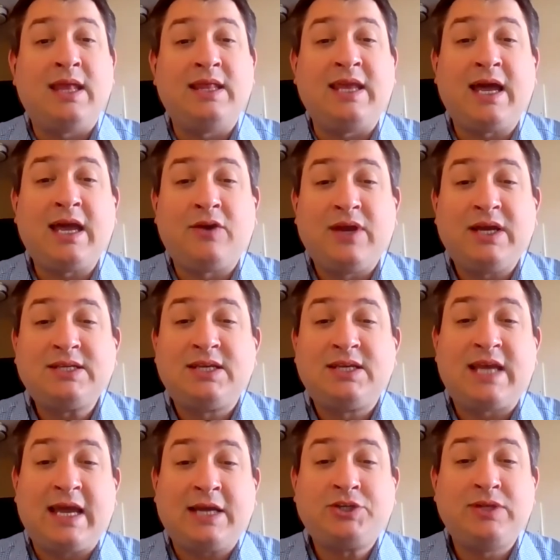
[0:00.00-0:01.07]
And the IRS
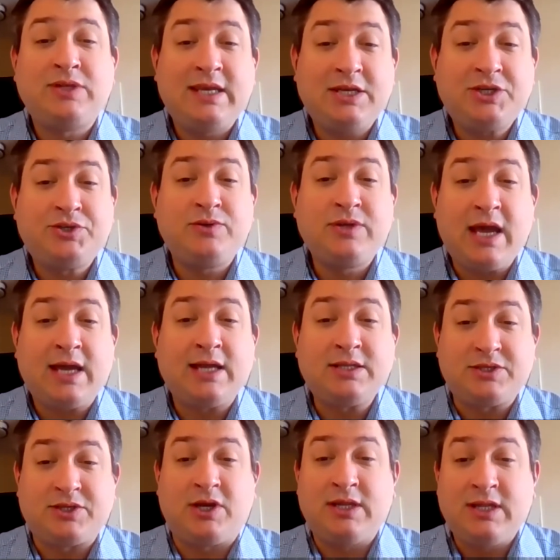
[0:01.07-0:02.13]
has actually issued
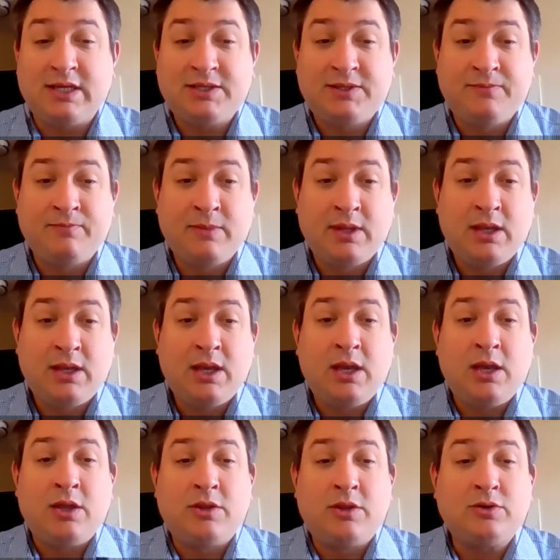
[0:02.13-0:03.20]
guidance on this.
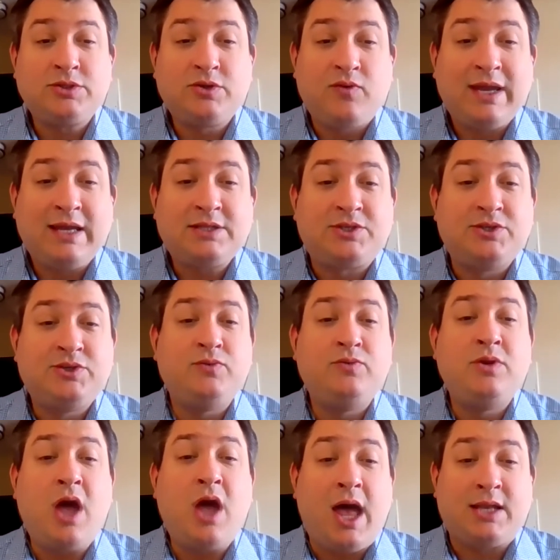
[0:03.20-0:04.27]
Those grants do
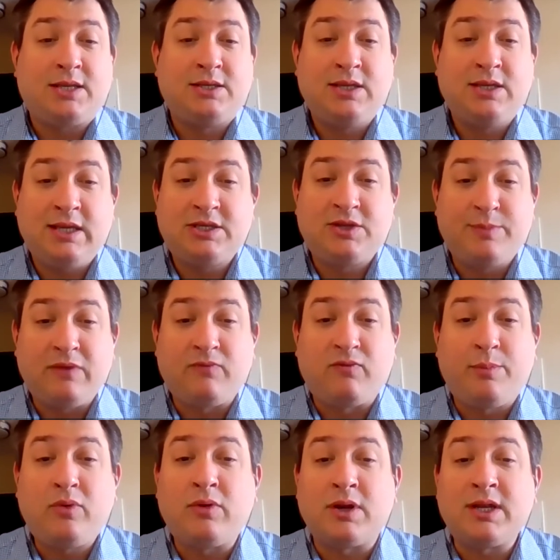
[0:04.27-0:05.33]
not need to be
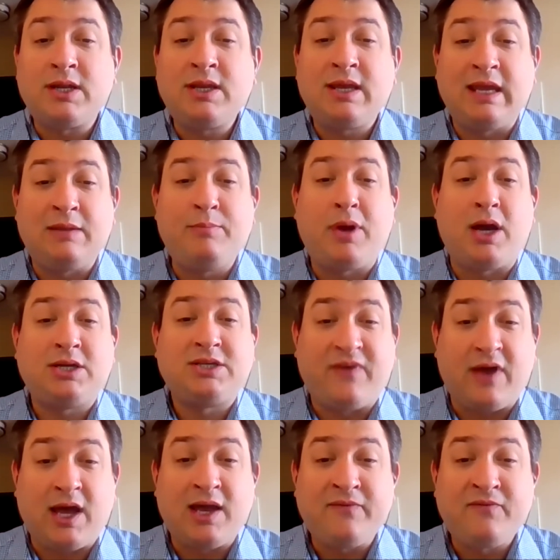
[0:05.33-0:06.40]
reported in Box
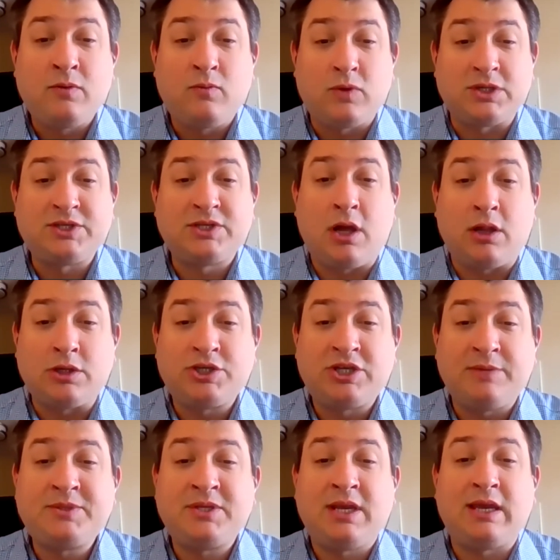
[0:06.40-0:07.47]
5, where
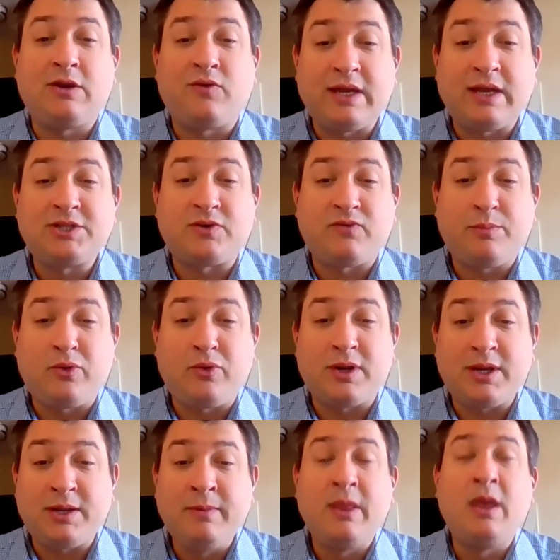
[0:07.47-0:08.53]
scholarships and grants are
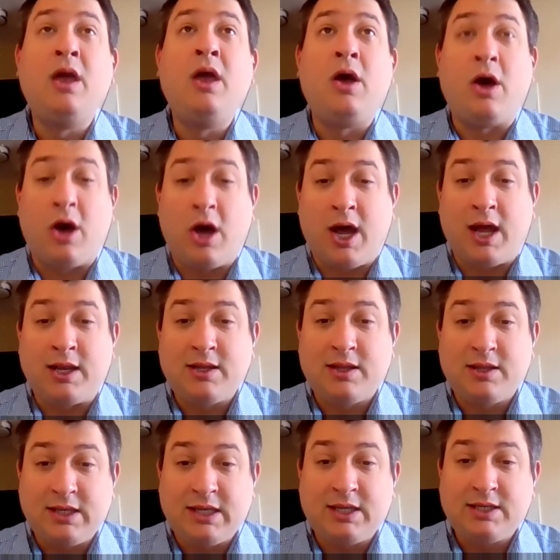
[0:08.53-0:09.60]
reported on
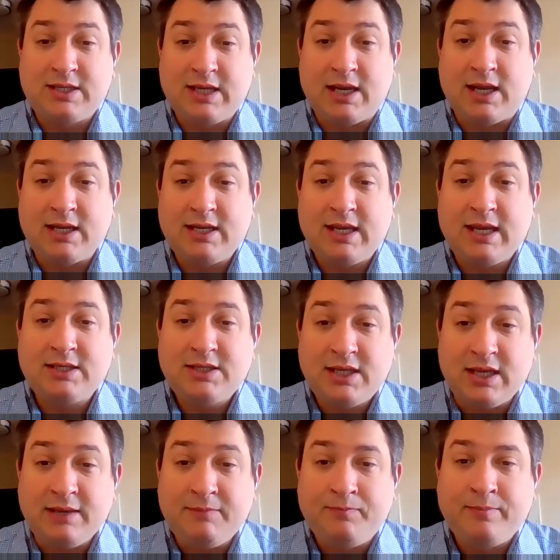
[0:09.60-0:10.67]
the
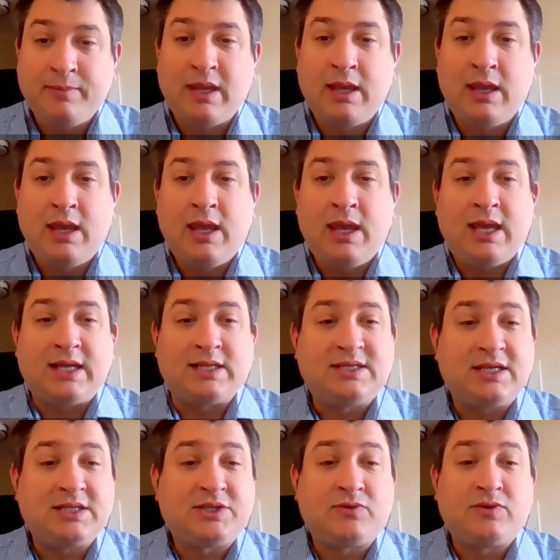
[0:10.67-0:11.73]
1098-T. And
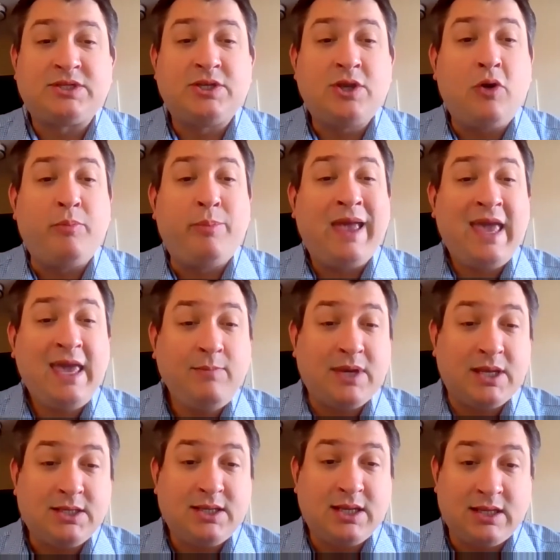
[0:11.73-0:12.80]
since there is no
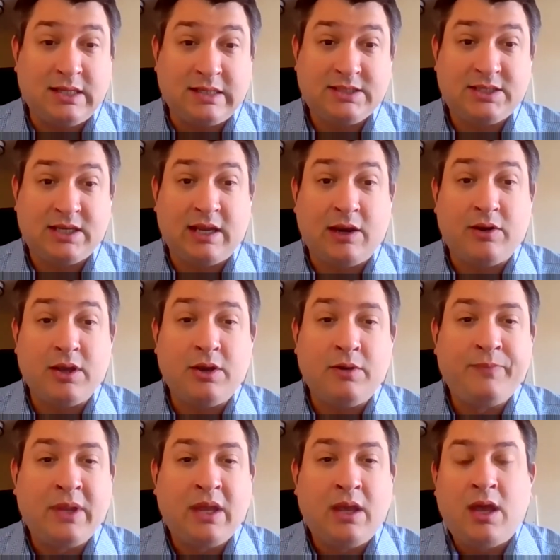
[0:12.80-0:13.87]
payment in this
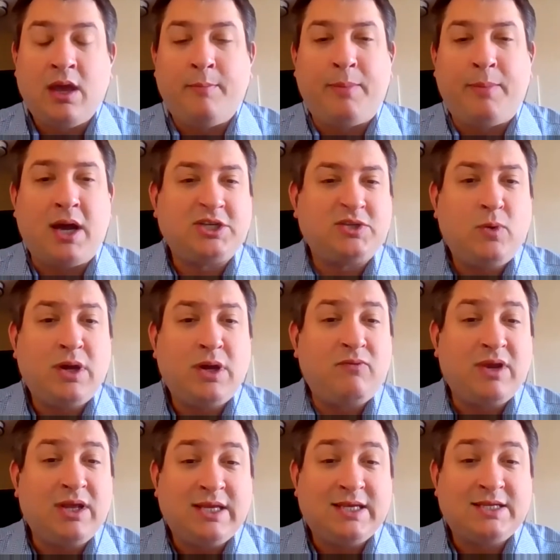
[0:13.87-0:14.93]
scenario, Box 1
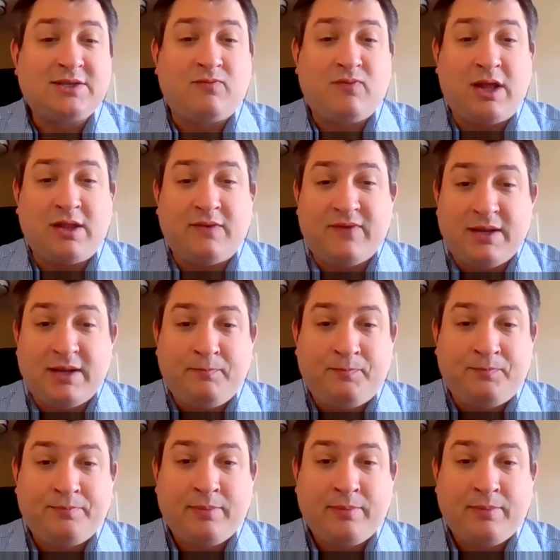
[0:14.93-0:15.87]
really isn't relevant.